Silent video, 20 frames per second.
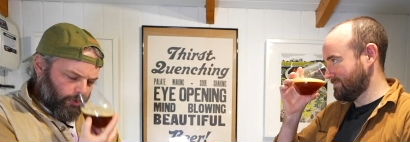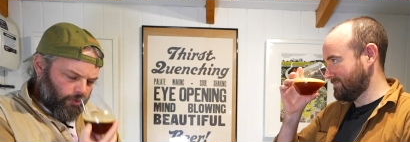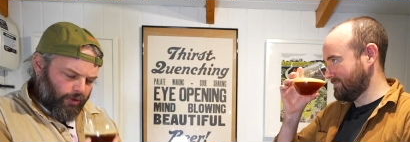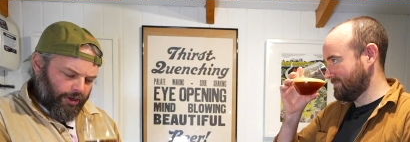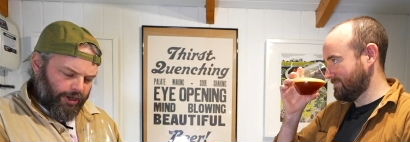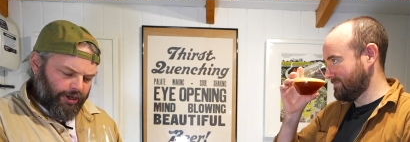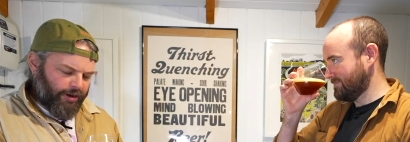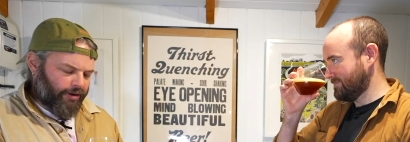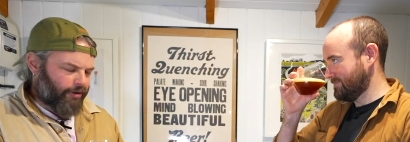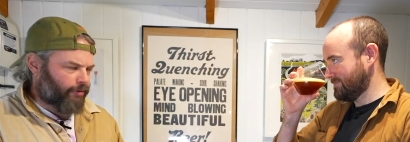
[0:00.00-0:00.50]

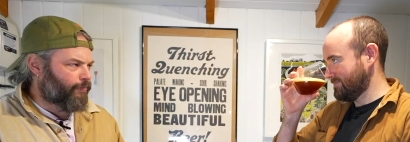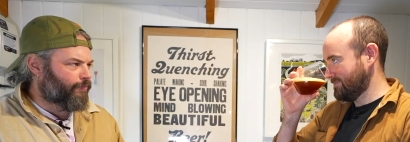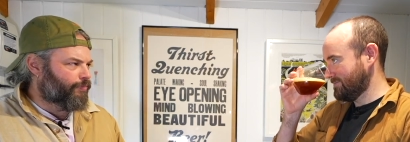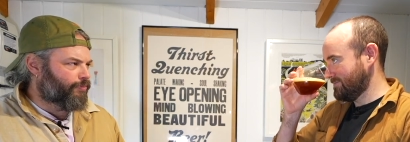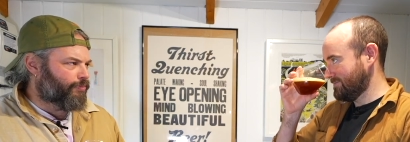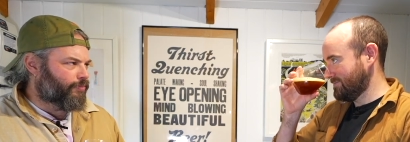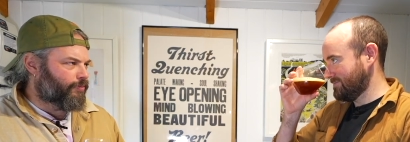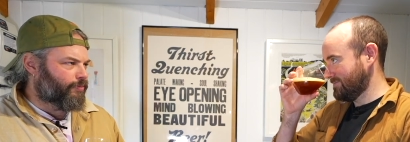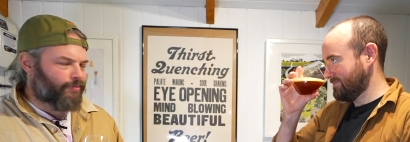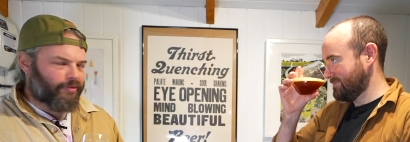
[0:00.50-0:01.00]
Speaker 1: Wow.
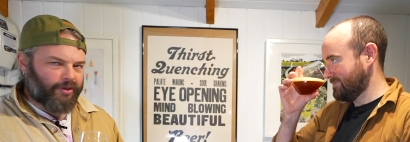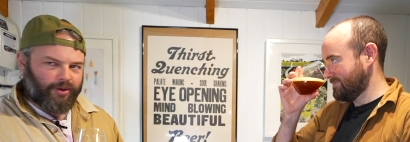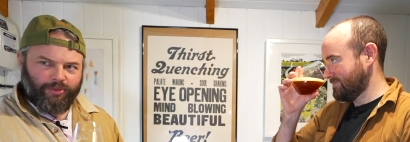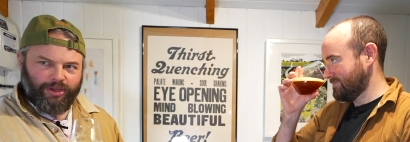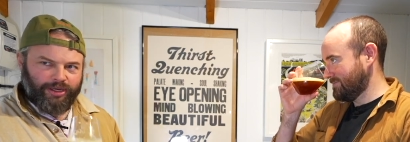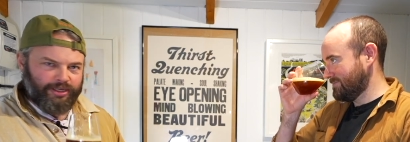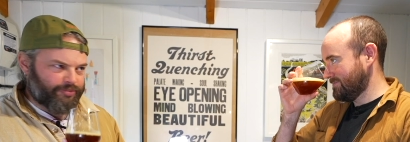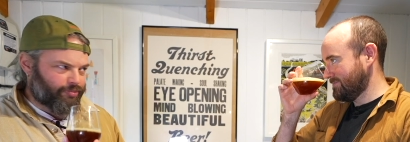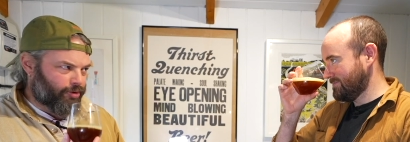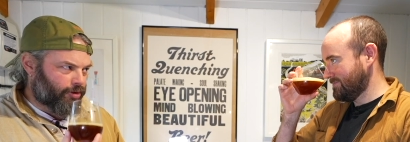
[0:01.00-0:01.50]
I
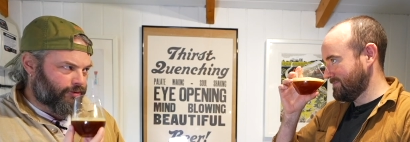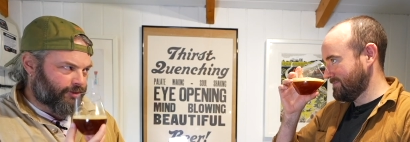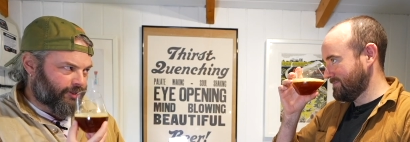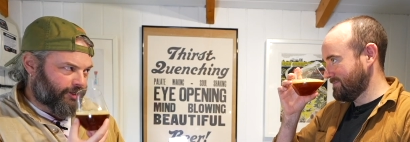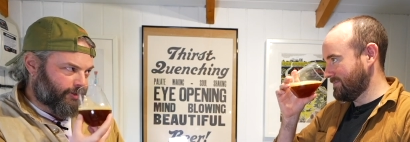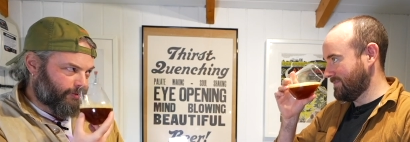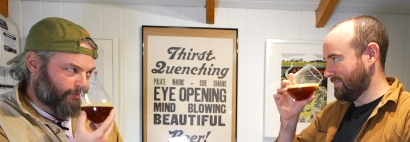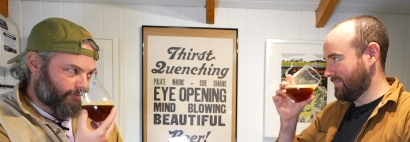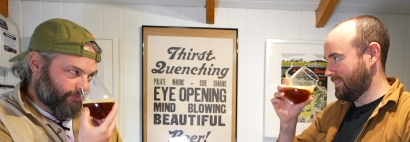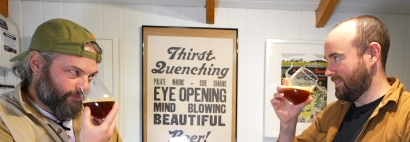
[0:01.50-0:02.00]
mean, it's boozy.